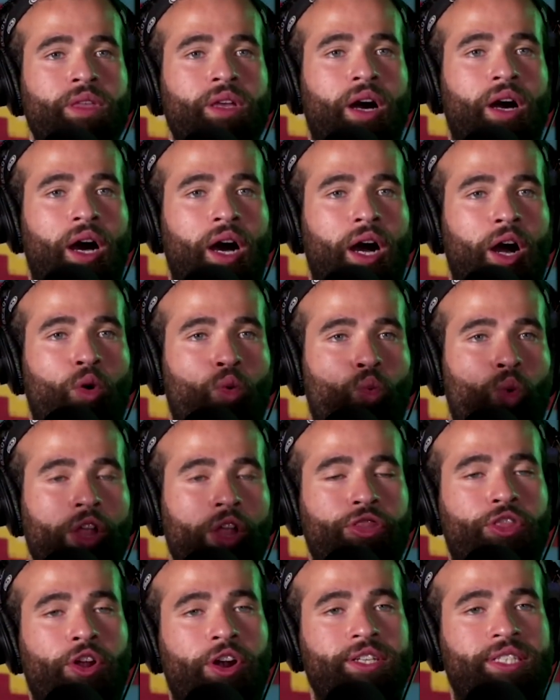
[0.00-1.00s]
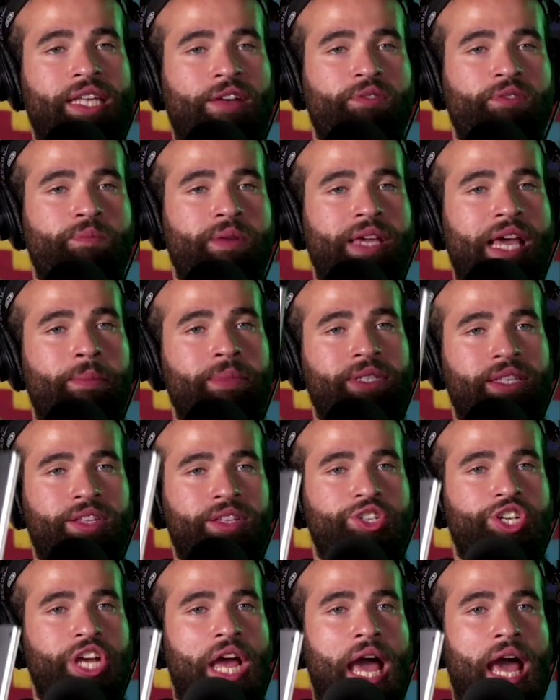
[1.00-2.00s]
1:37 p.m. is in the
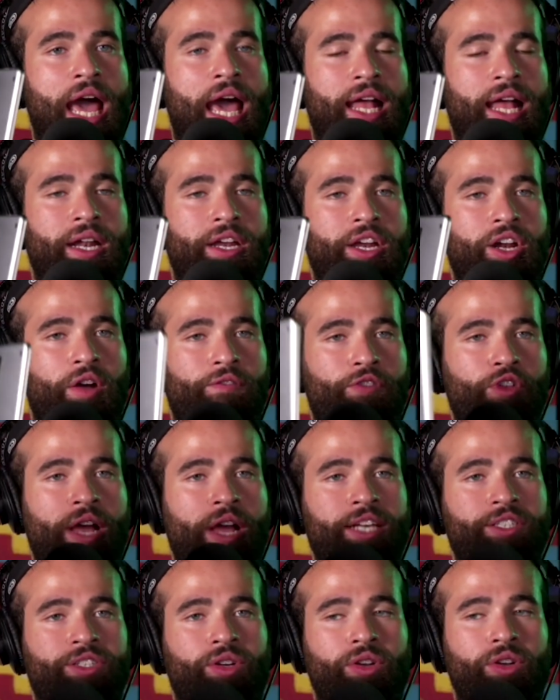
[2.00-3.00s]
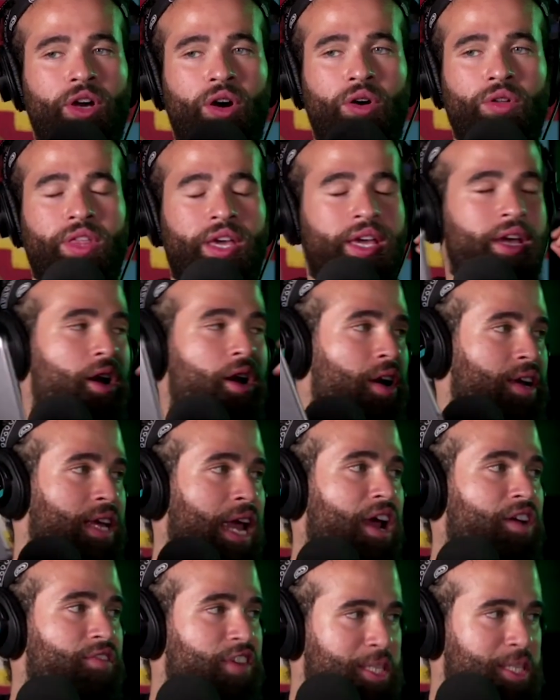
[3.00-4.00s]
chat, and if you guys don't know, they are
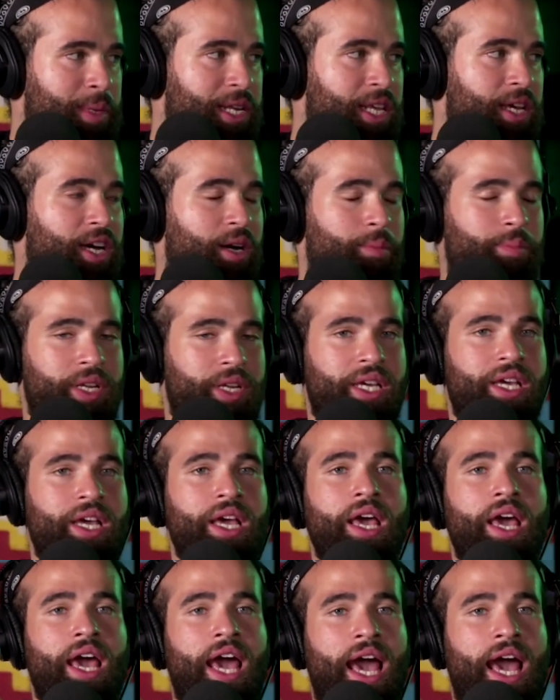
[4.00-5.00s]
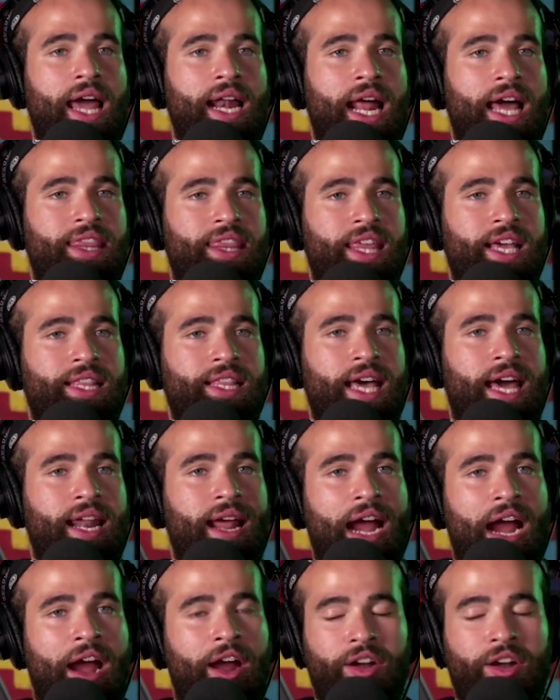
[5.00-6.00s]
Gary V's media company, and I think that
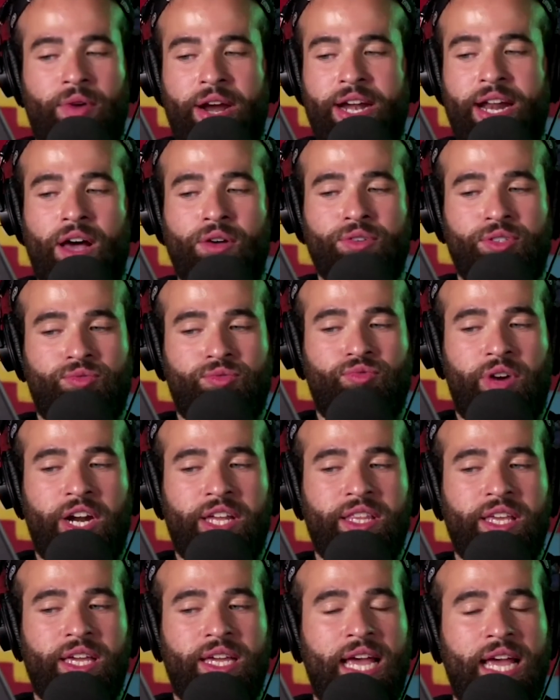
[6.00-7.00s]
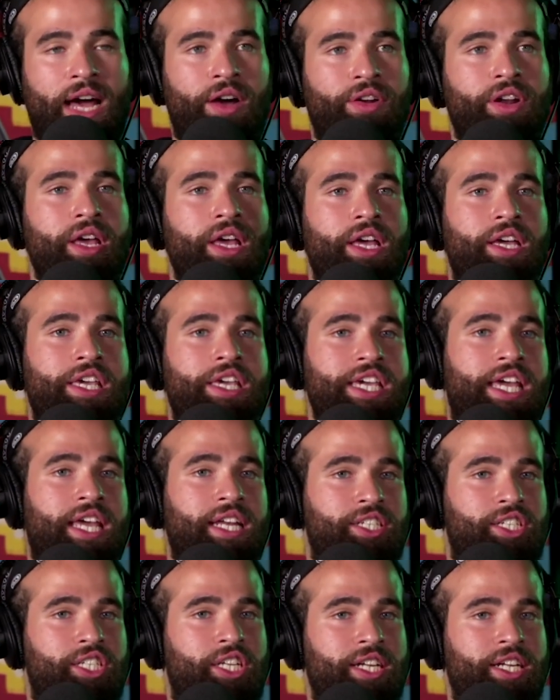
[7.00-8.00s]
Aaron right now who's running the account, he can
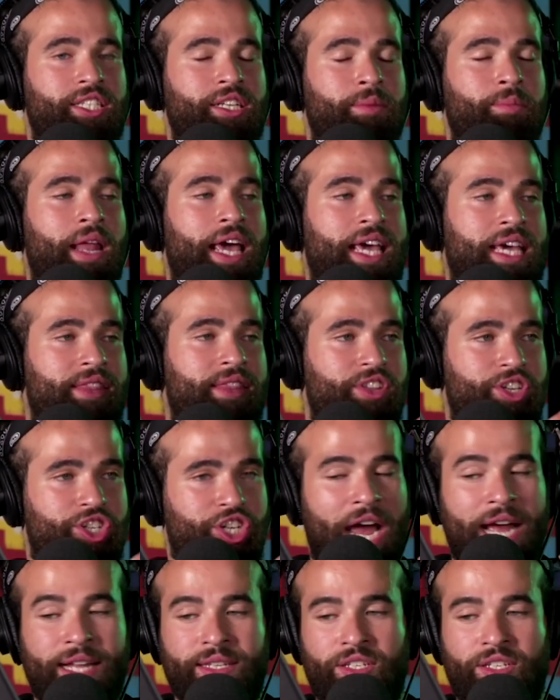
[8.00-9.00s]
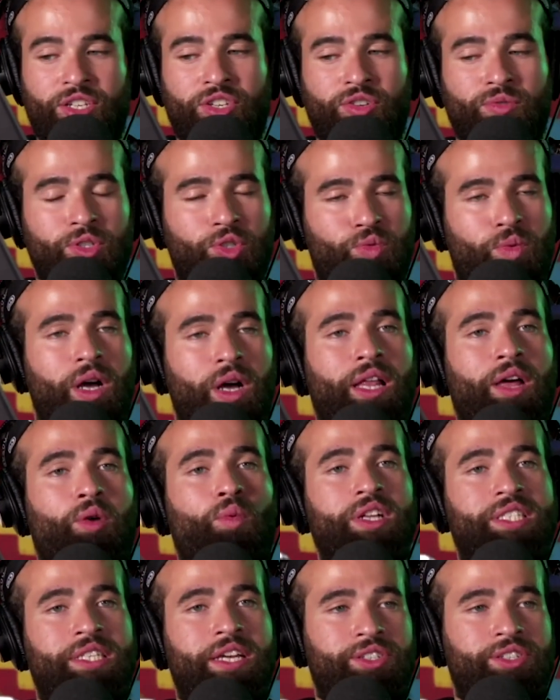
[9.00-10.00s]
shed some light in the chat to you as well on
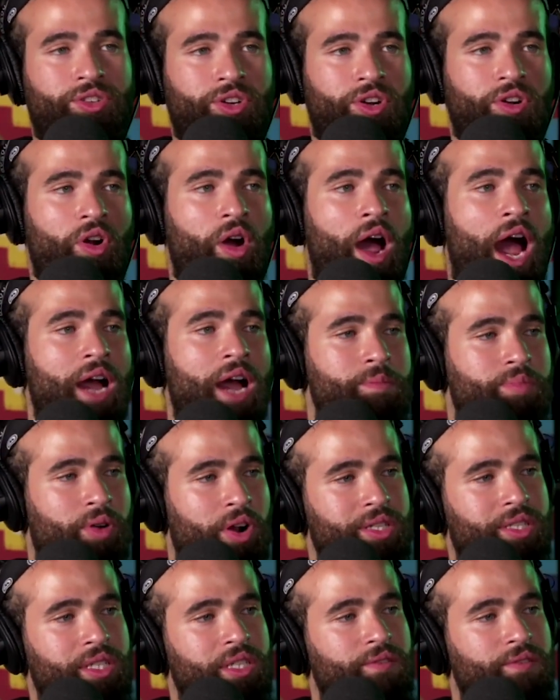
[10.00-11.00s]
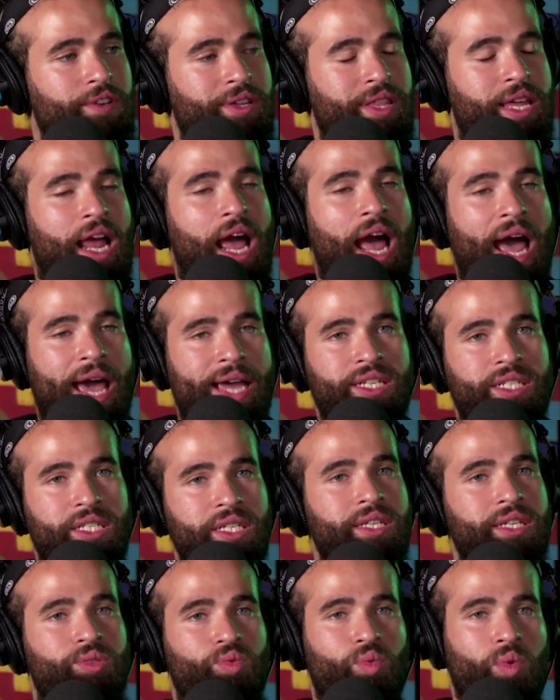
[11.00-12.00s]
what's easier to grow. I personally feel that IG
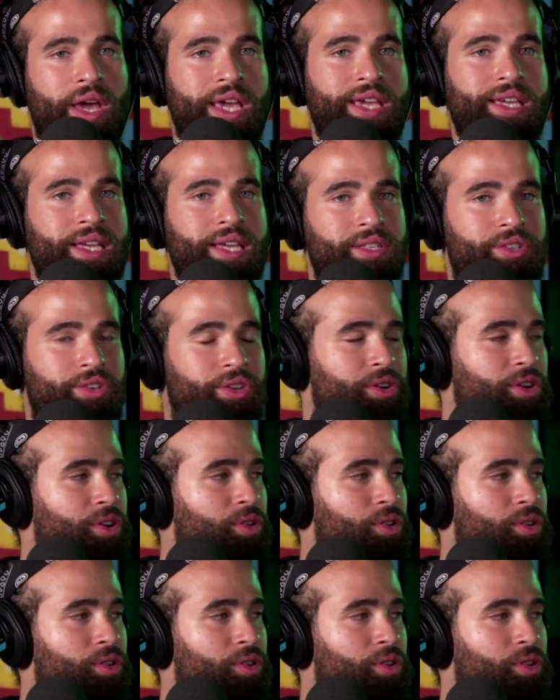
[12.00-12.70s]
is way easier to